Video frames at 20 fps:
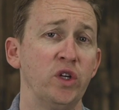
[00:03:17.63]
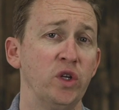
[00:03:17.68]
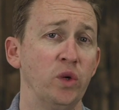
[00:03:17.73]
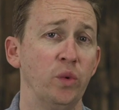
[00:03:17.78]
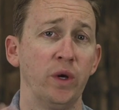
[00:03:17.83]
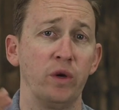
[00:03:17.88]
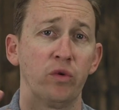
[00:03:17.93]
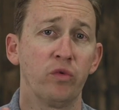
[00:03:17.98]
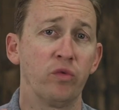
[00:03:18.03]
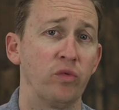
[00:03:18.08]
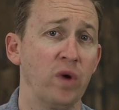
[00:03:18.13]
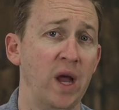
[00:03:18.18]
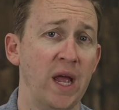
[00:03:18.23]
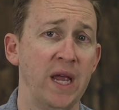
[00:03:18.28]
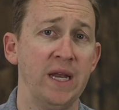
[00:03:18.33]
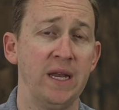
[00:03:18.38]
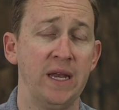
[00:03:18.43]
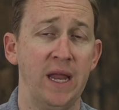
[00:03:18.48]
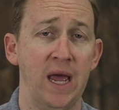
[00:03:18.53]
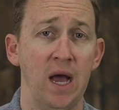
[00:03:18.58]
doing
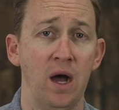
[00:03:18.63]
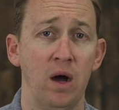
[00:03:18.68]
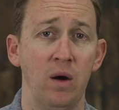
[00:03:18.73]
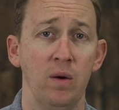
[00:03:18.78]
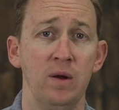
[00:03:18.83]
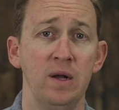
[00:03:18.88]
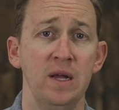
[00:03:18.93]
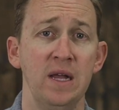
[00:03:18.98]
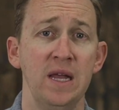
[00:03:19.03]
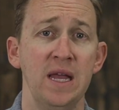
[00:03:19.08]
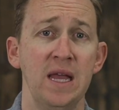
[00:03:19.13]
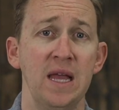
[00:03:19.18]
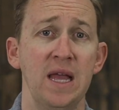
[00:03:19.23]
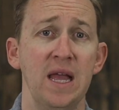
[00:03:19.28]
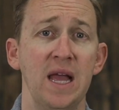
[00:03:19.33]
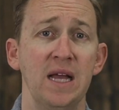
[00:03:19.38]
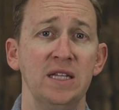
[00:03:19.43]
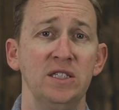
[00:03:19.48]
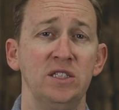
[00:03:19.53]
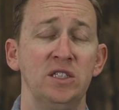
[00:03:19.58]
right now
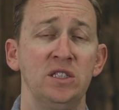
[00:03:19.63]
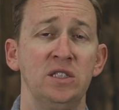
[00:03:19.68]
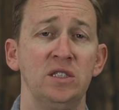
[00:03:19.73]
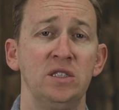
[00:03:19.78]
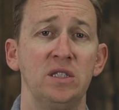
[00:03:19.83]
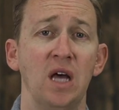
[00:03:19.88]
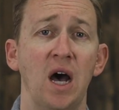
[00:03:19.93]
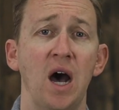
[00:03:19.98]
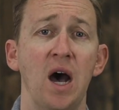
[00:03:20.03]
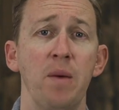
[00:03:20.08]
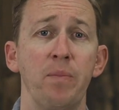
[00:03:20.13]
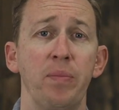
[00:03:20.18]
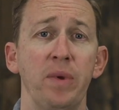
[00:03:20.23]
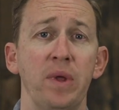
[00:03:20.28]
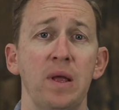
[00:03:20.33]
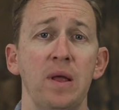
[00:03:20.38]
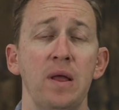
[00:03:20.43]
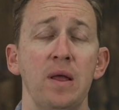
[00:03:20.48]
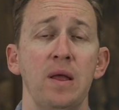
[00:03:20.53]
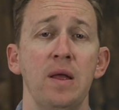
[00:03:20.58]
and
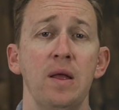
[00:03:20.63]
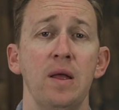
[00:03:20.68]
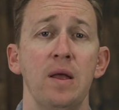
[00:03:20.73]
stop